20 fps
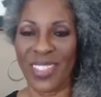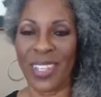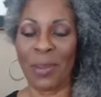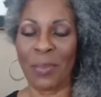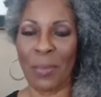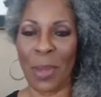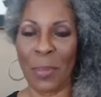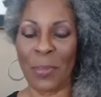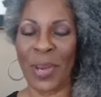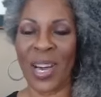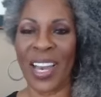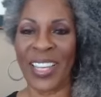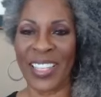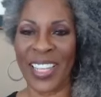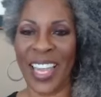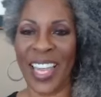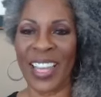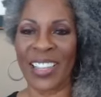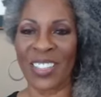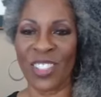My
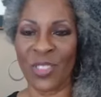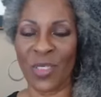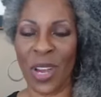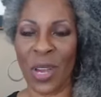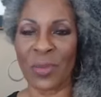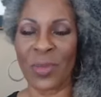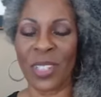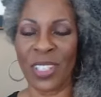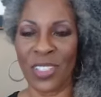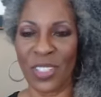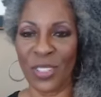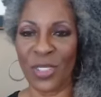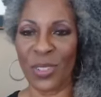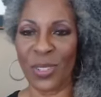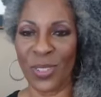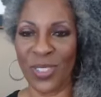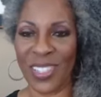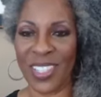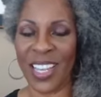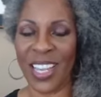podcast dropped on
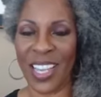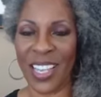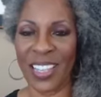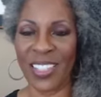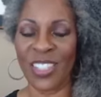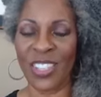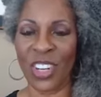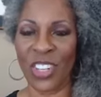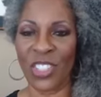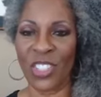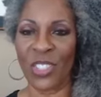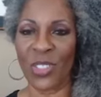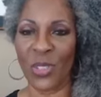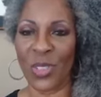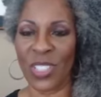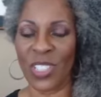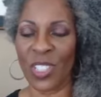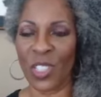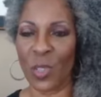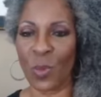Tuesday, Sergeant
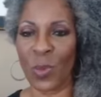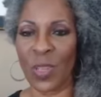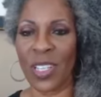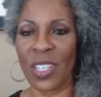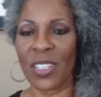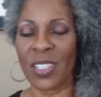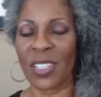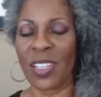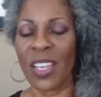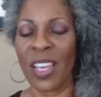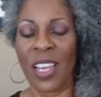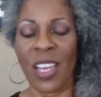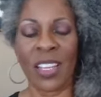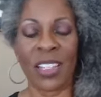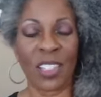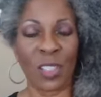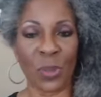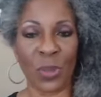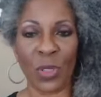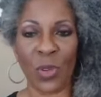Dorsey Speaks.
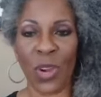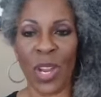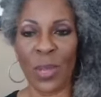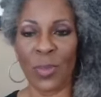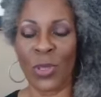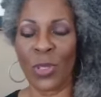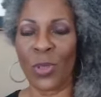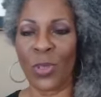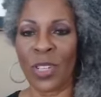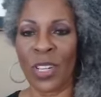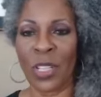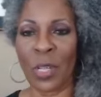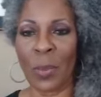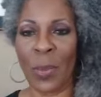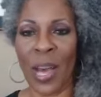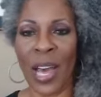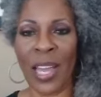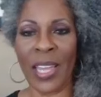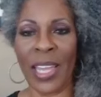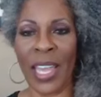Subscribe to it on the
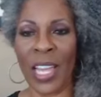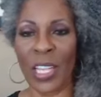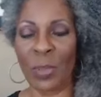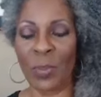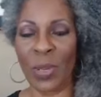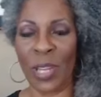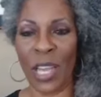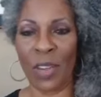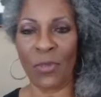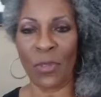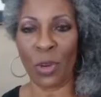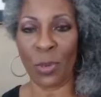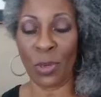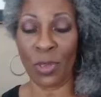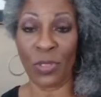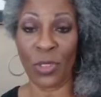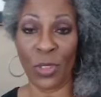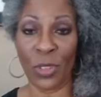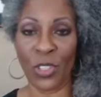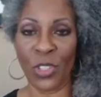podcast platform
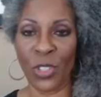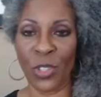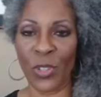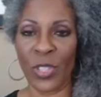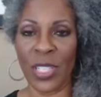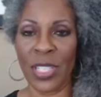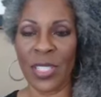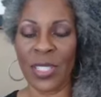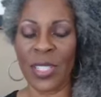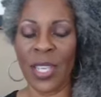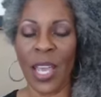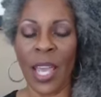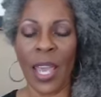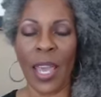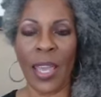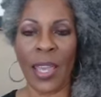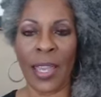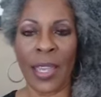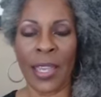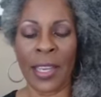of your choice.
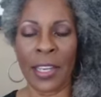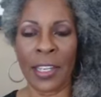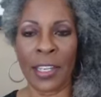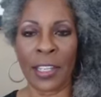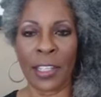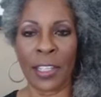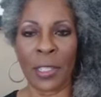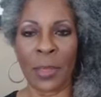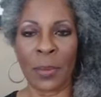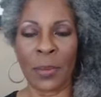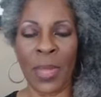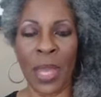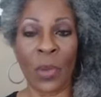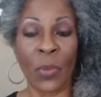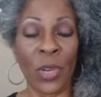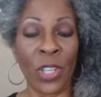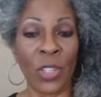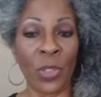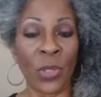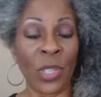And that
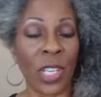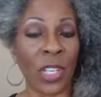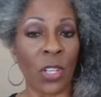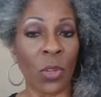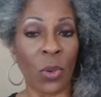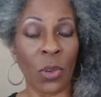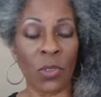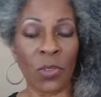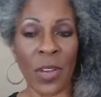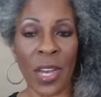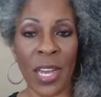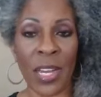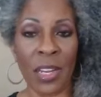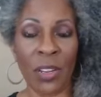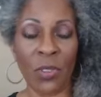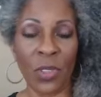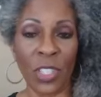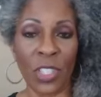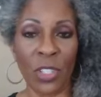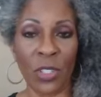way you'll get notified
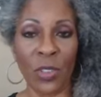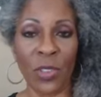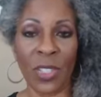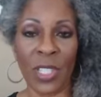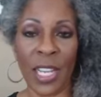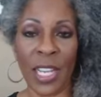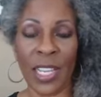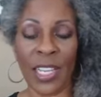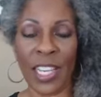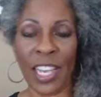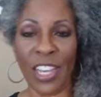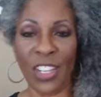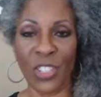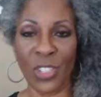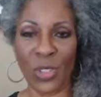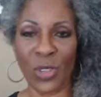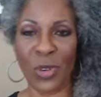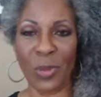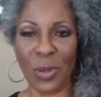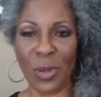every Tuesday in case
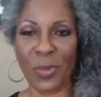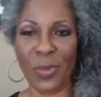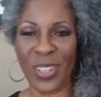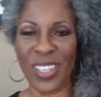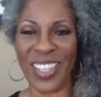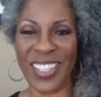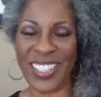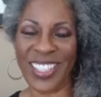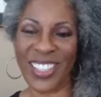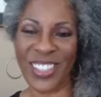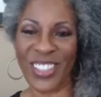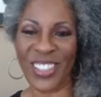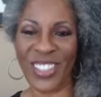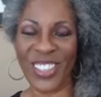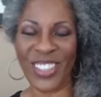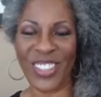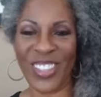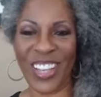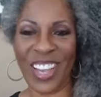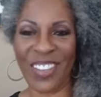you don't remember, because I know
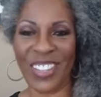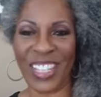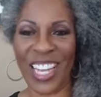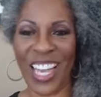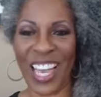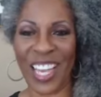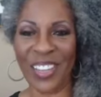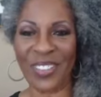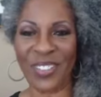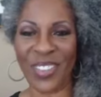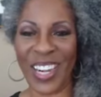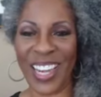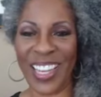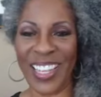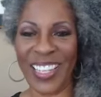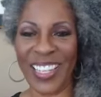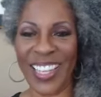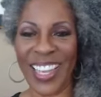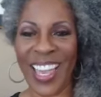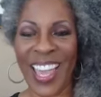you do have a life,
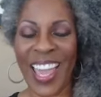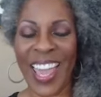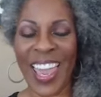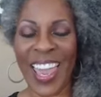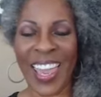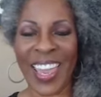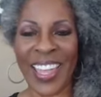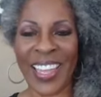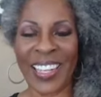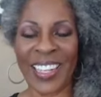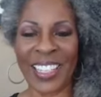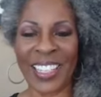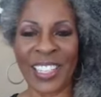right? And